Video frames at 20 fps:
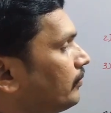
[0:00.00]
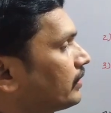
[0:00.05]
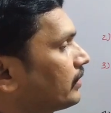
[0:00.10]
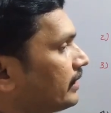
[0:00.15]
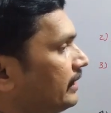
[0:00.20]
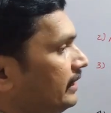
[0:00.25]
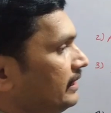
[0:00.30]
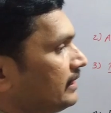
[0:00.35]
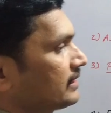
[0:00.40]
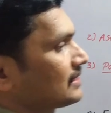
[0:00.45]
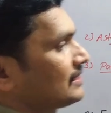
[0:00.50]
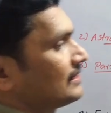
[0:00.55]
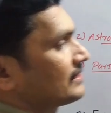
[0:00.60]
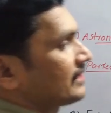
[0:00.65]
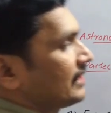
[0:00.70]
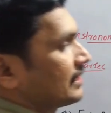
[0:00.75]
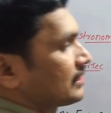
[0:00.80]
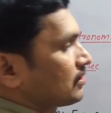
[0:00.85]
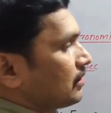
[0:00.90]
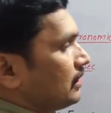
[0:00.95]
Radius
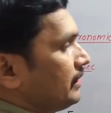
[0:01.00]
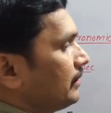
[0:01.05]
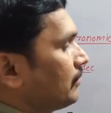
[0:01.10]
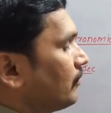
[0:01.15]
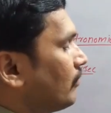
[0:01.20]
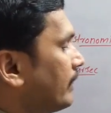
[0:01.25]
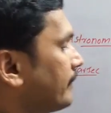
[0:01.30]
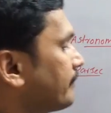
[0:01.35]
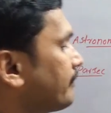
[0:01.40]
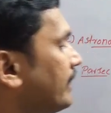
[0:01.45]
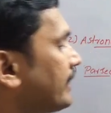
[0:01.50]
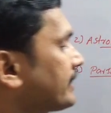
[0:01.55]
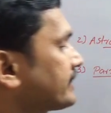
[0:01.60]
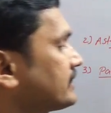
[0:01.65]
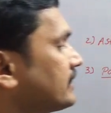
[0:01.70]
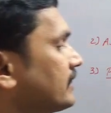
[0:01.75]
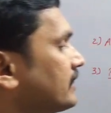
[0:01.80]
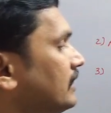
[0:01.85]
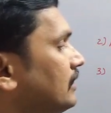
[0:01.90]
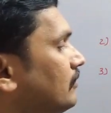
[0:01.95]
is actually 1
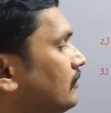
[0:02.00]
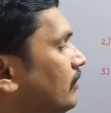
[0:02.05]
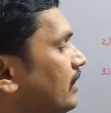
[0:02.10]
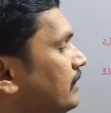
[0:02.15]
parsecond.